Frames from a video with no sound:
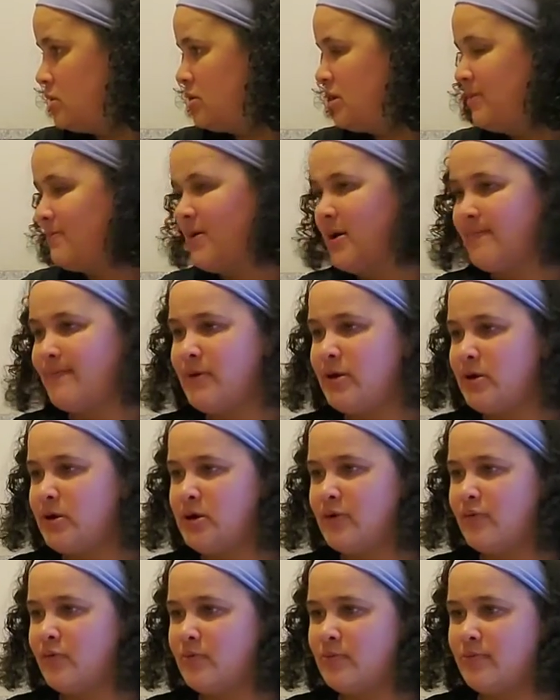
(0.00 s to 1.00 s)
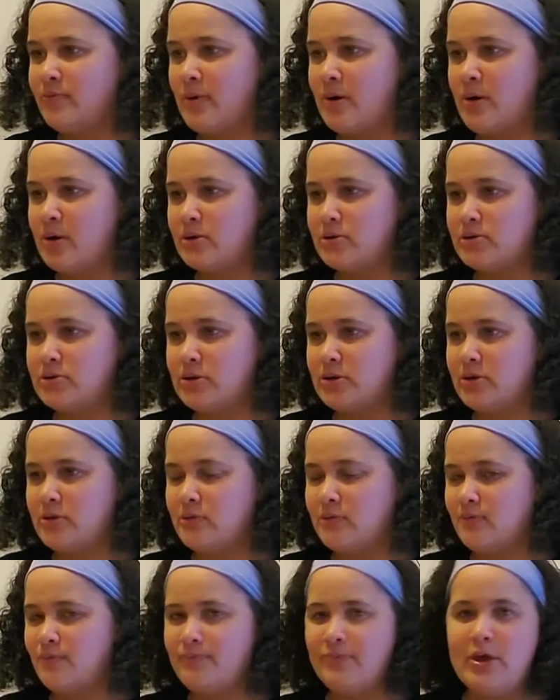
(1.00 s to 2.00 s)
That might be a different box, though.
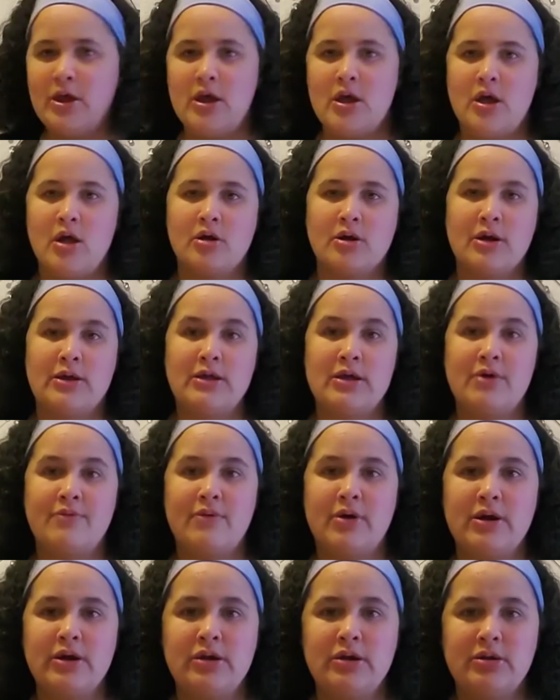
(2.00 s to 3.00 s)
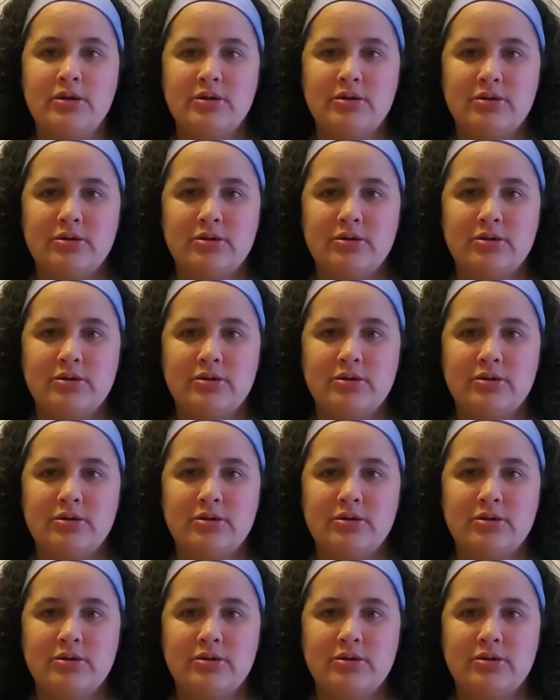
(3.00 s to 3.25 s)
Okay, y'all ready?